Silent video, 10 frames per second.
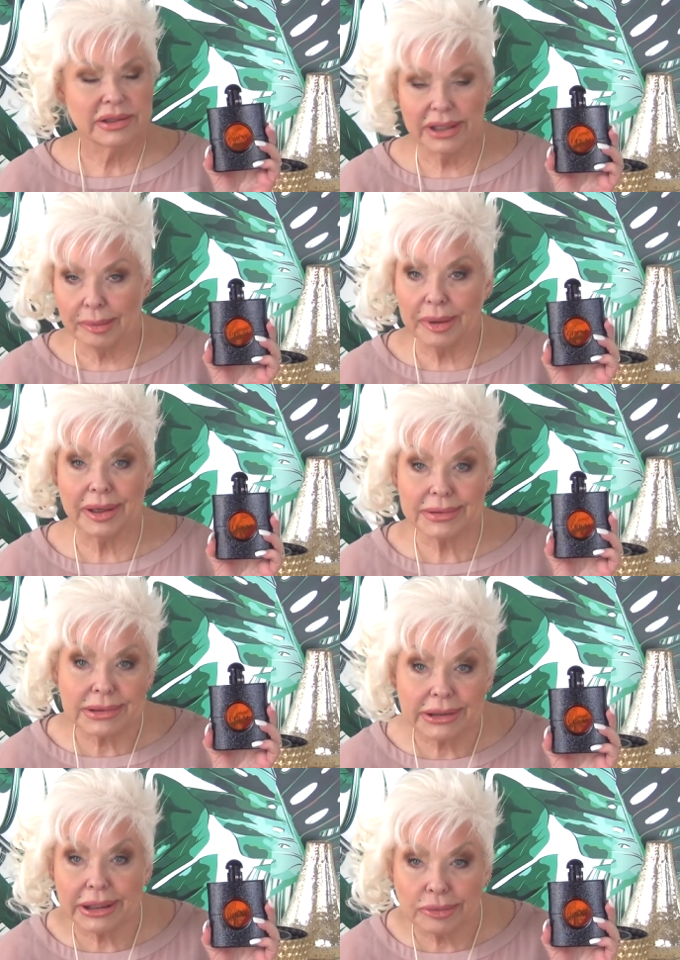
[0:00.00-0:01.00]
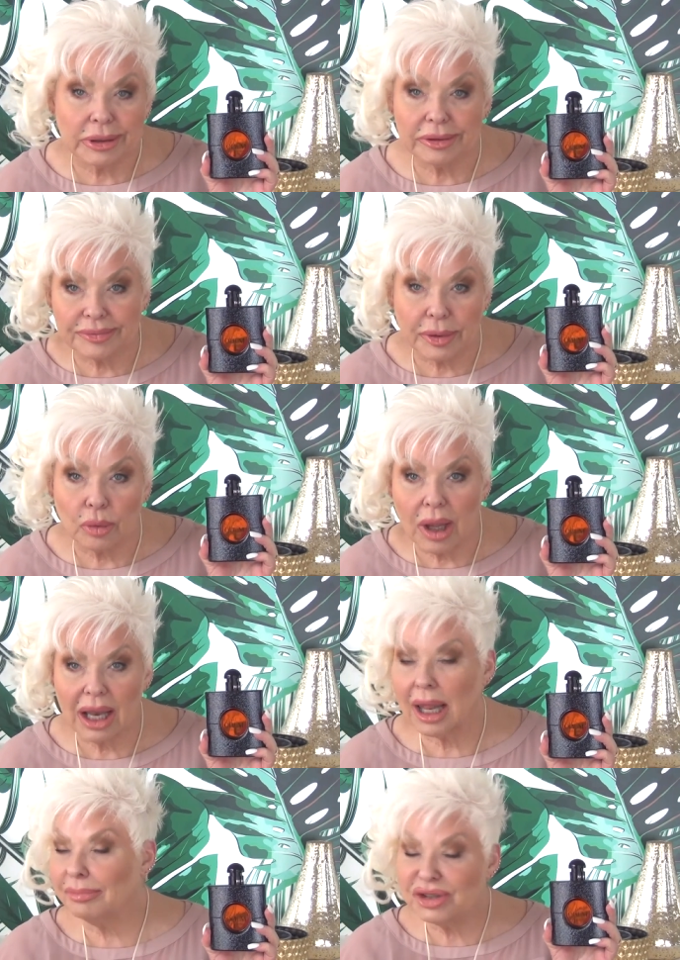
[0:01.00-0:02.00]
So I'm going to stick with it for a
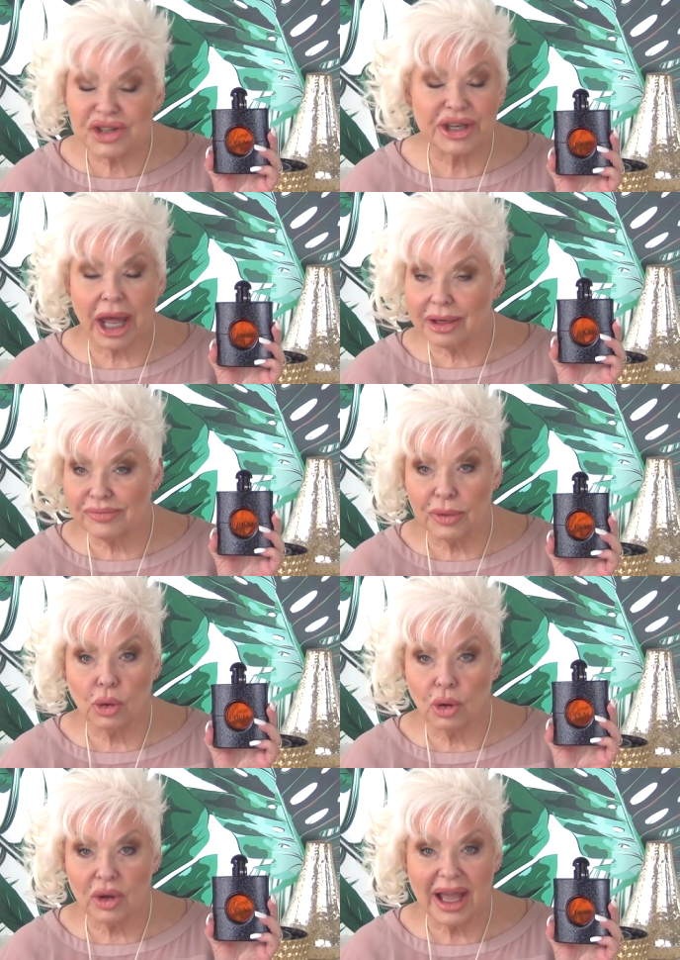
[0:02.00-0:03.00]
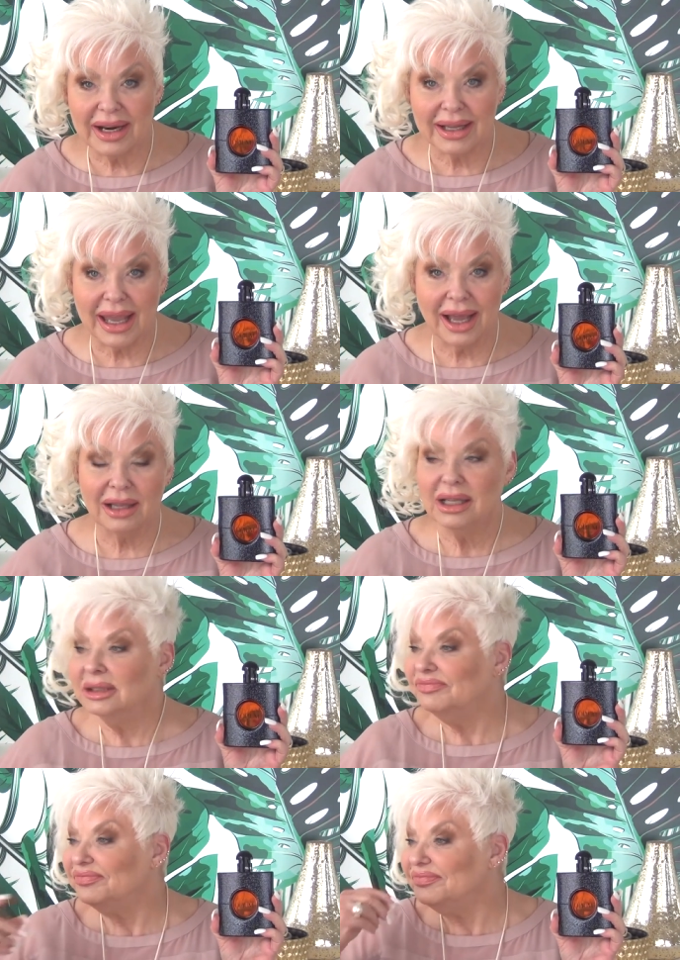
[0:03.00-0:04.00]
while. I'm just not a floral kind of gal.
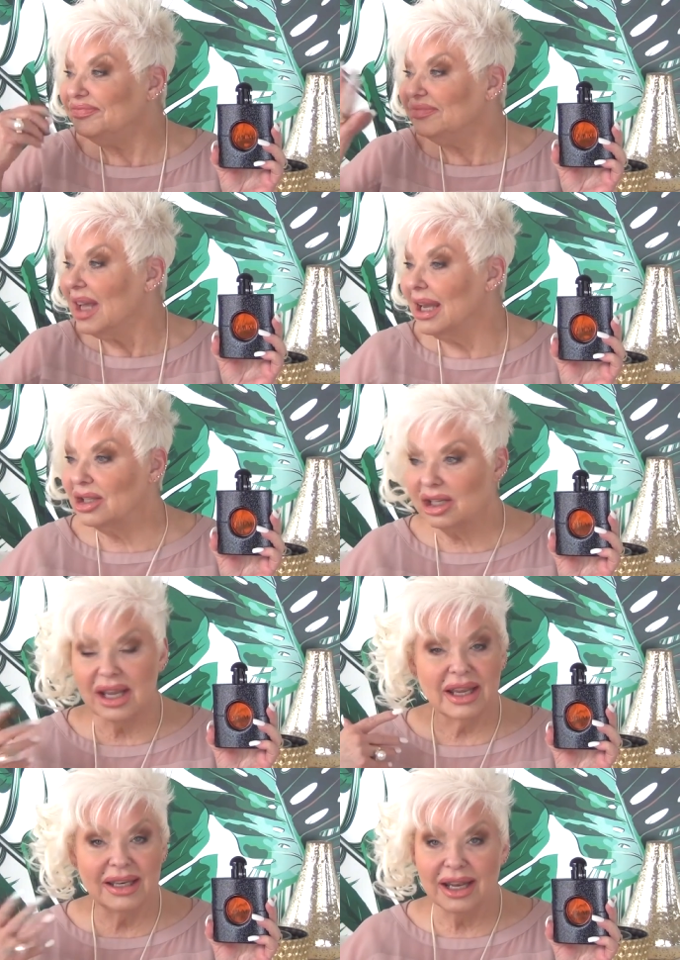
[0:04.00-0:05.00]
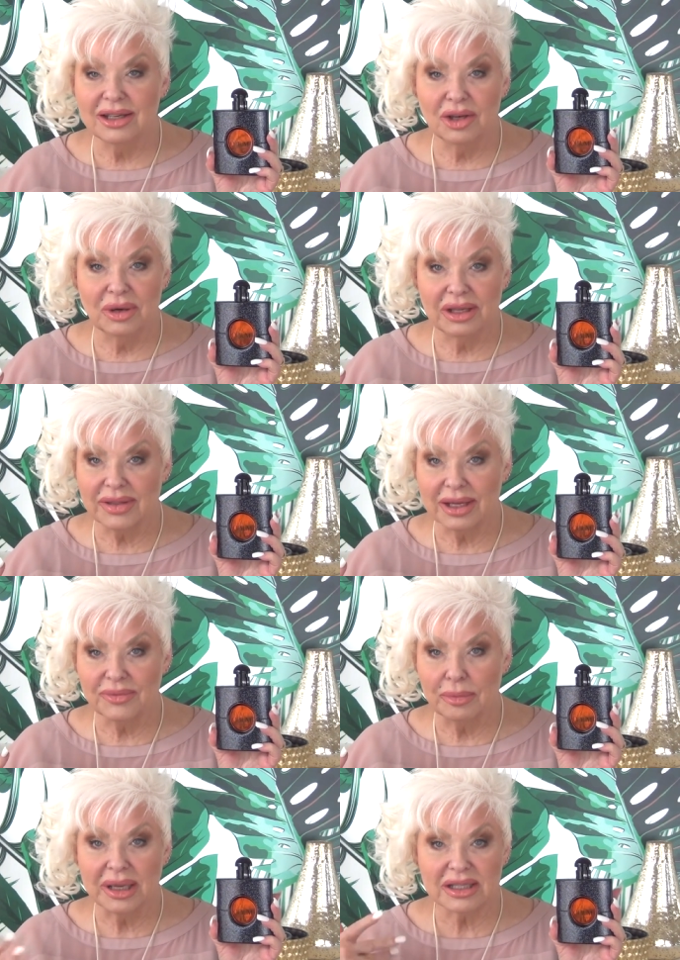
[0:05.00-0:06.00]
It just, it doesn't do anything
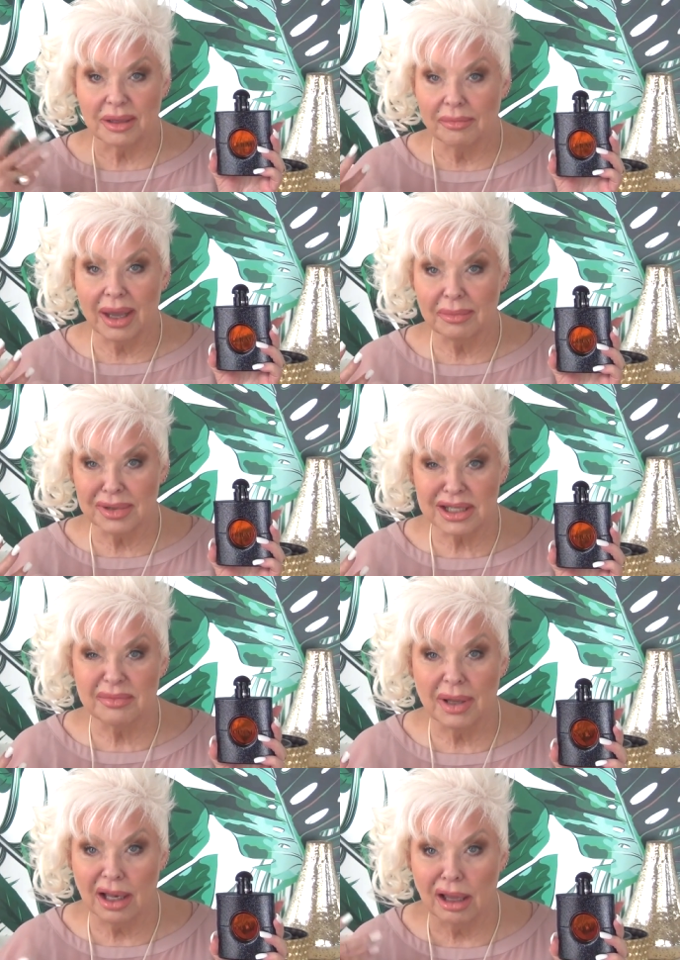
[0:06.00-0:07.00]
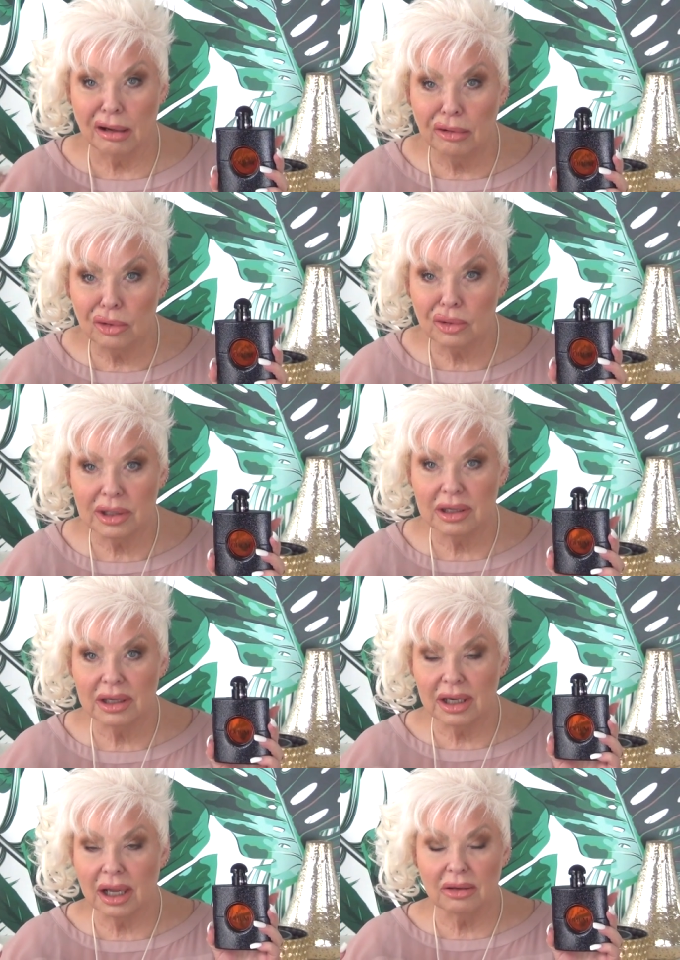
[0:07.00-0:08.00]
for me except make me smell old,
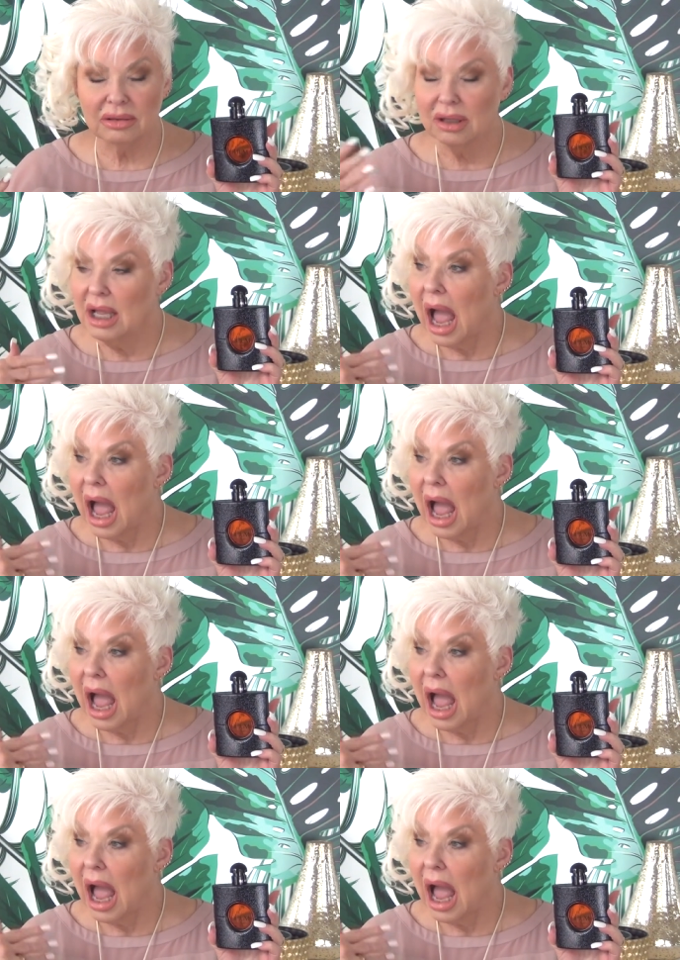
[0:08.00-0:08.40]
you know.